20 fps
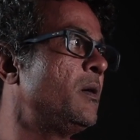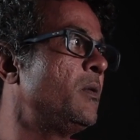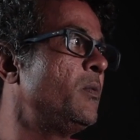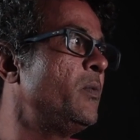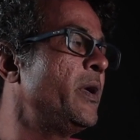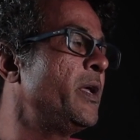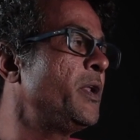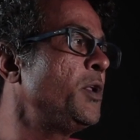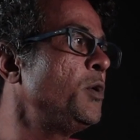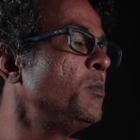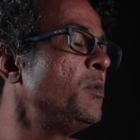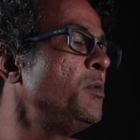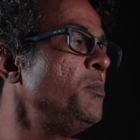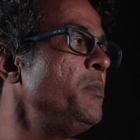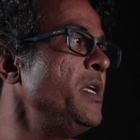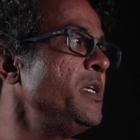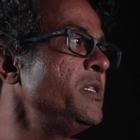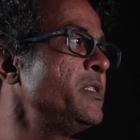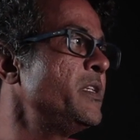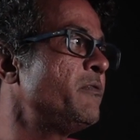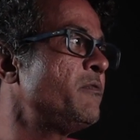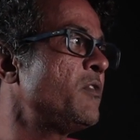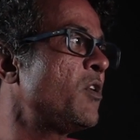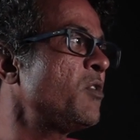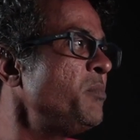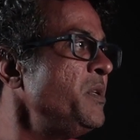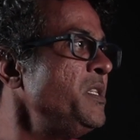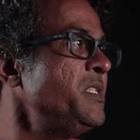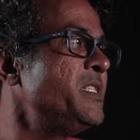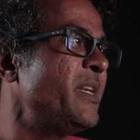where human beings have
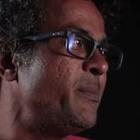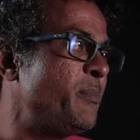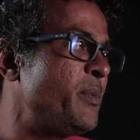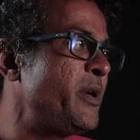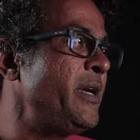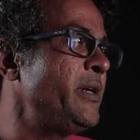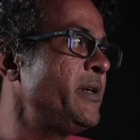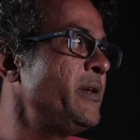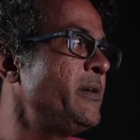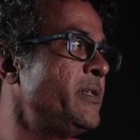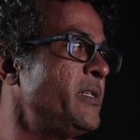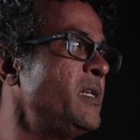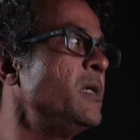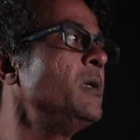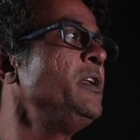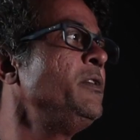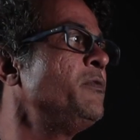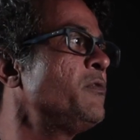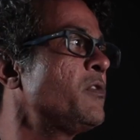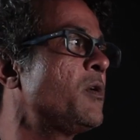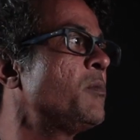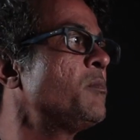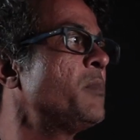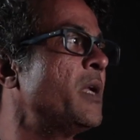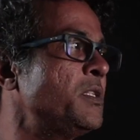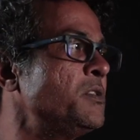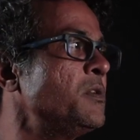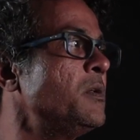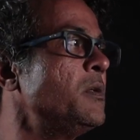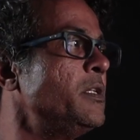not been separated really from
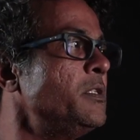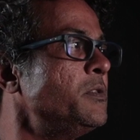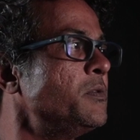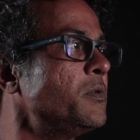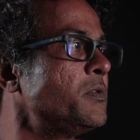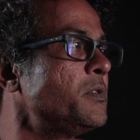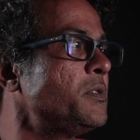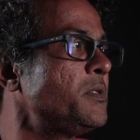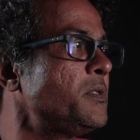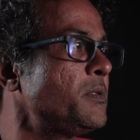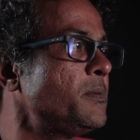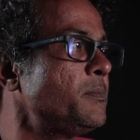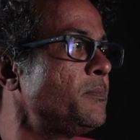natural resources.